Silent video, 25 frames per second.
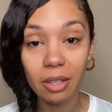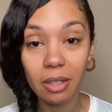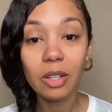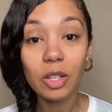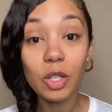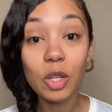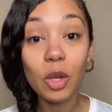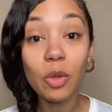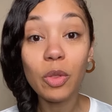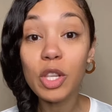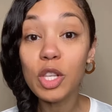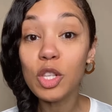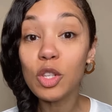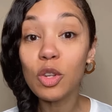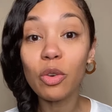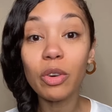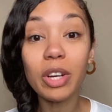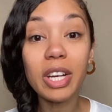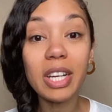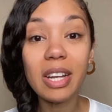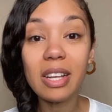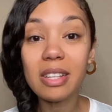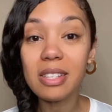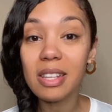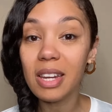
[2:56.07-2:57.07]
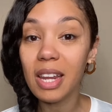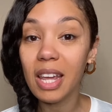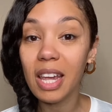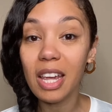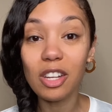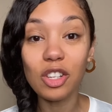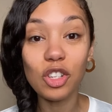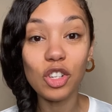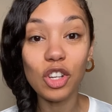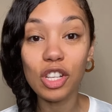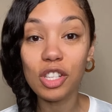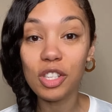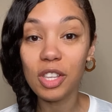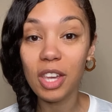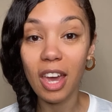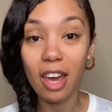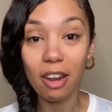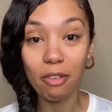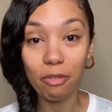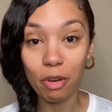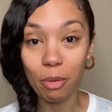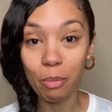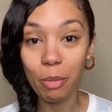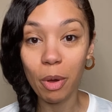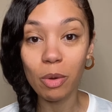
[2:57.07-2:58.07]
So the story doesn't end just yet
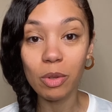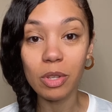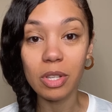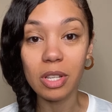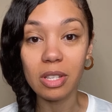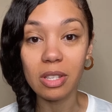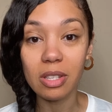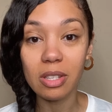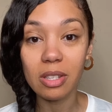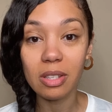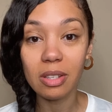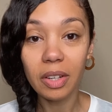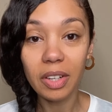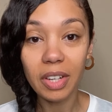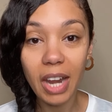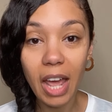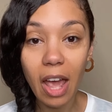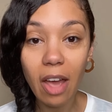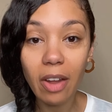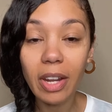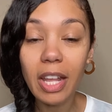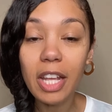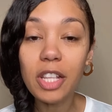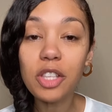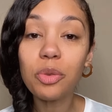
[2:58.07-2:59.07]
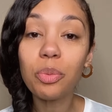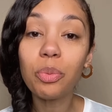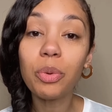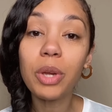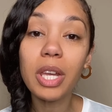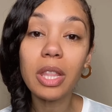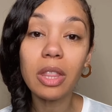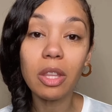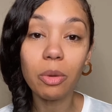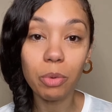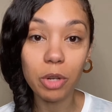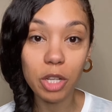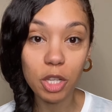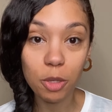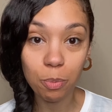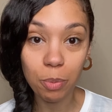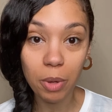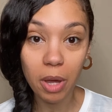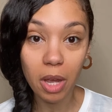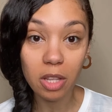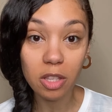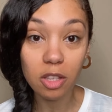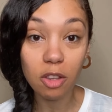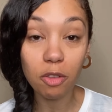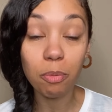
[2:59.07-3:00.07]
for Moses. Now let's read the
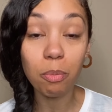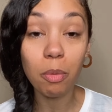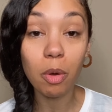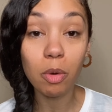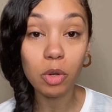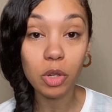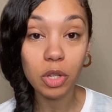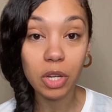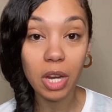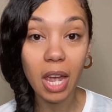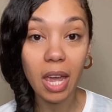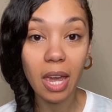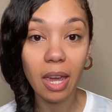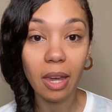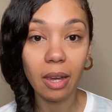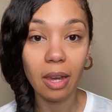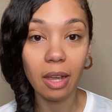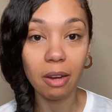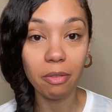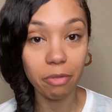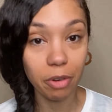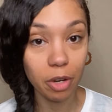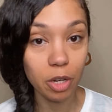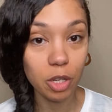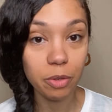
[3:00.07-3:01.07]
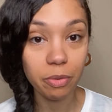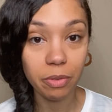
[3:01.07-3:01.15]
response of Moshe in verse